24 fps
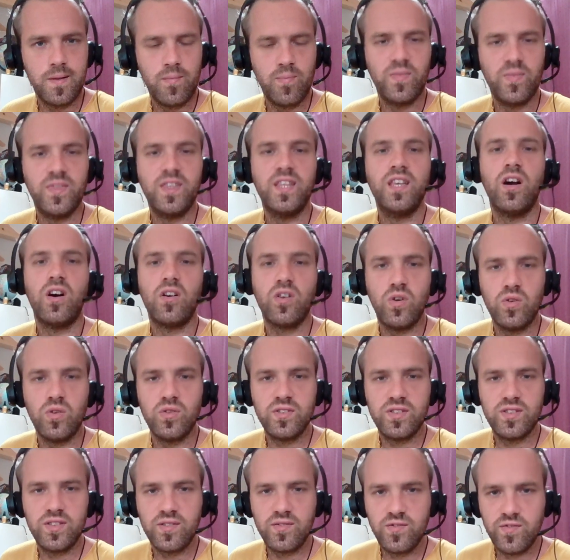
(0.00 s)
The
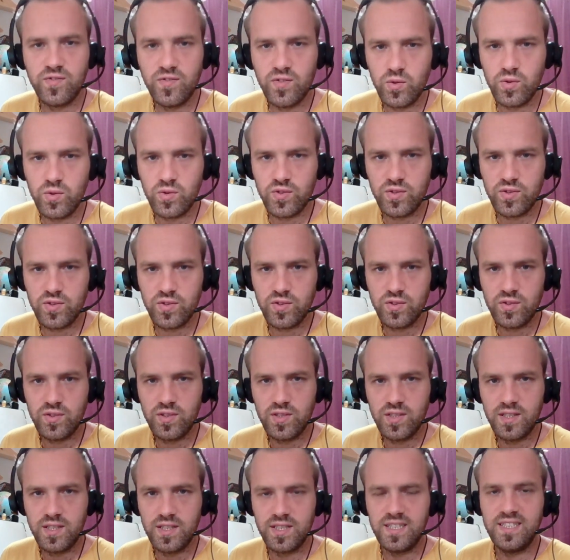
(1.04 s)
Archontic Force,
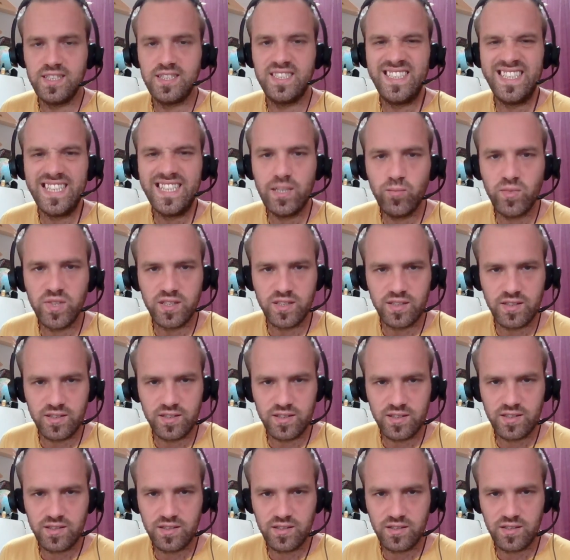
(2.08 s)
these
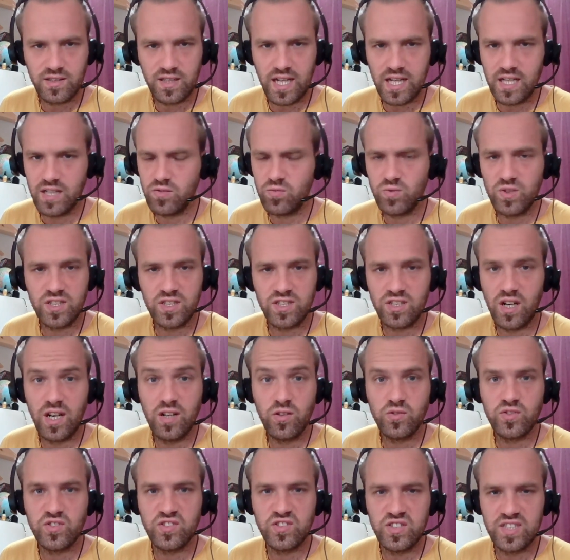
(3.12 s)
demons, okay, which I
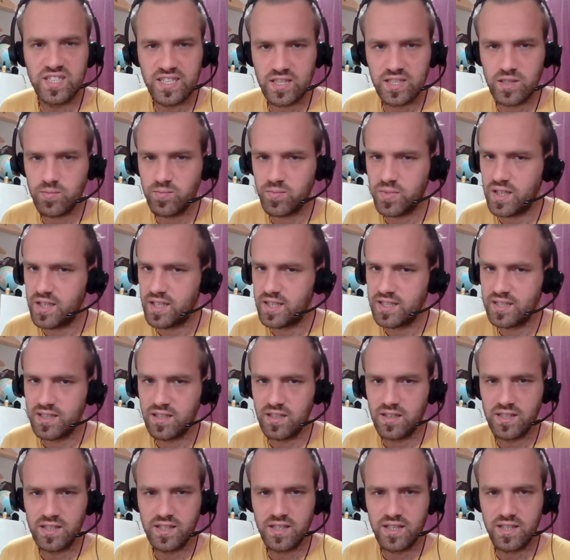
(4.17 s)
also despise
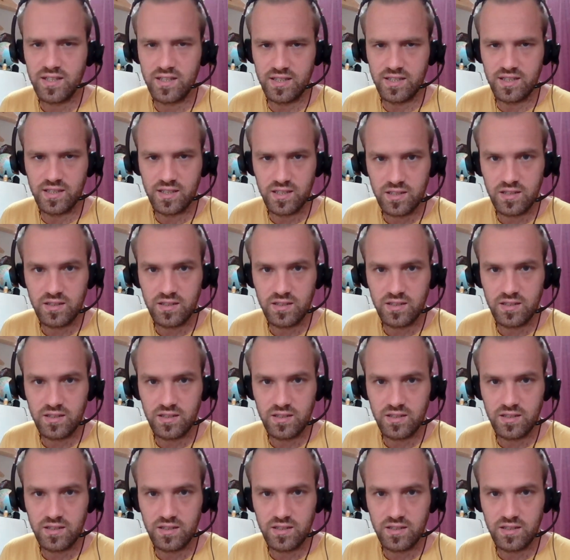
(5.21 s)
like nothing.